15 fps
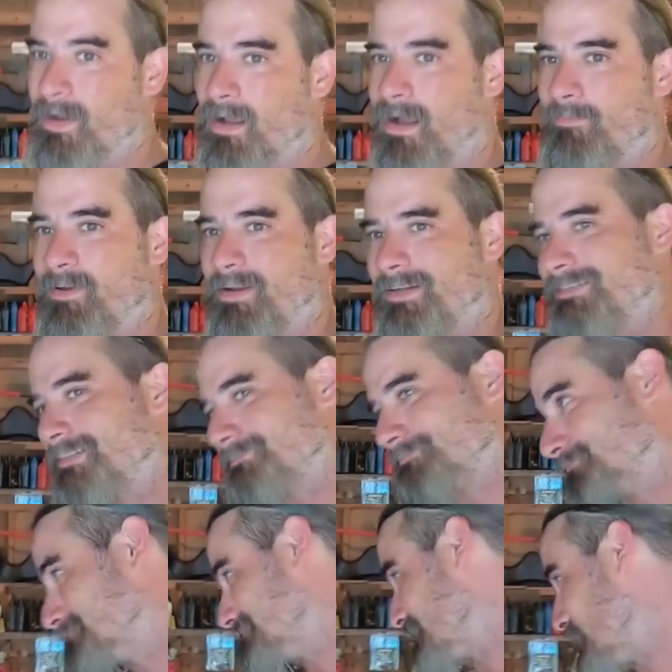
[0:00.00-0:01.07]
I mean,
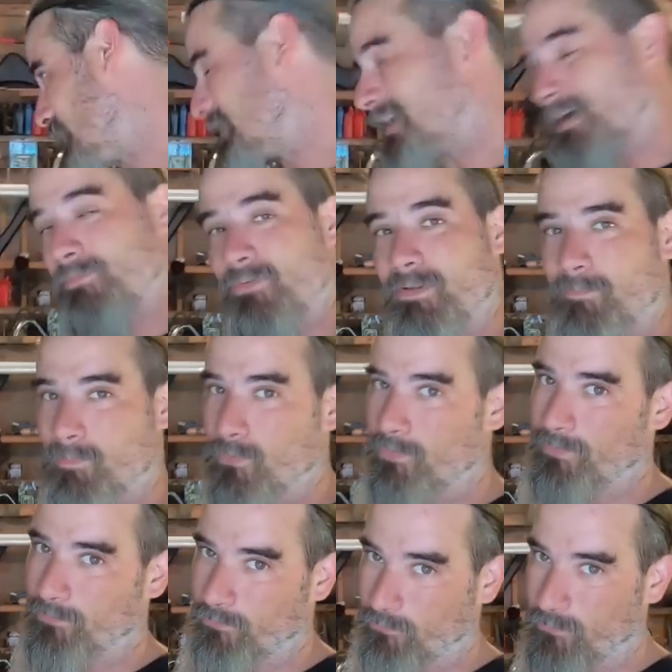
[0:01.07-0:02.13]
when it comes to
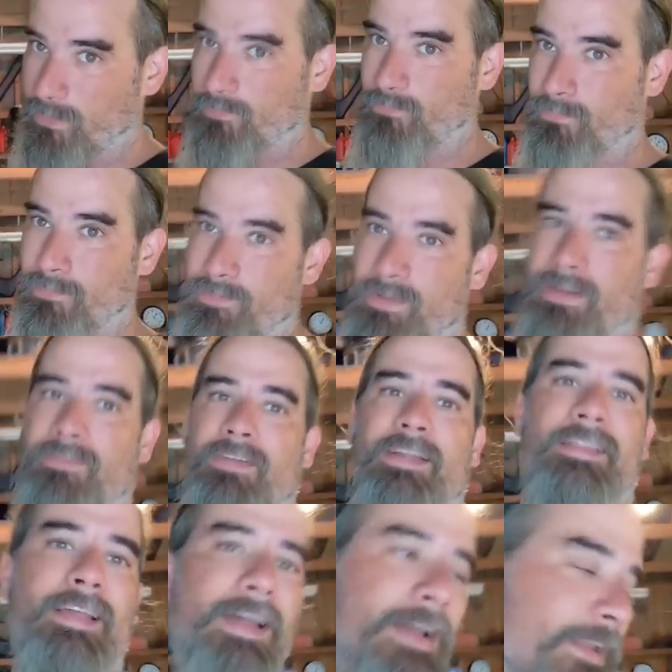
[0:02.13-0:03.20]
important structural things
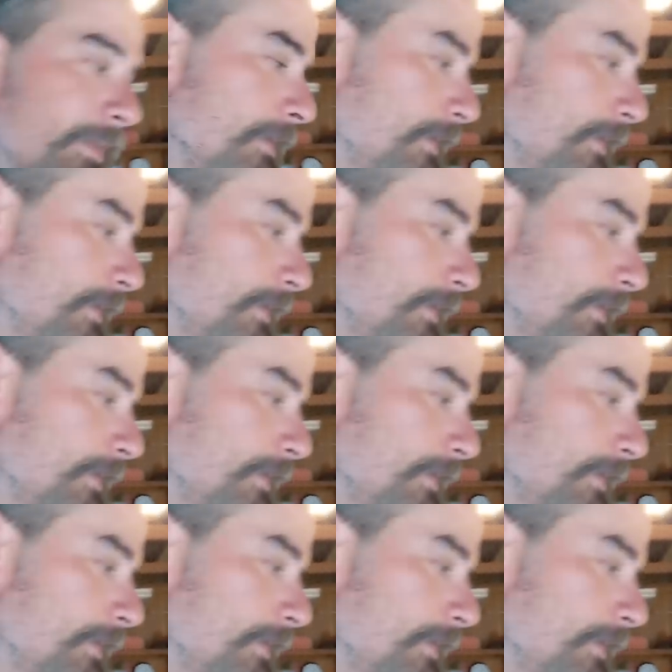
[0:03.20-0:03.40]
like that,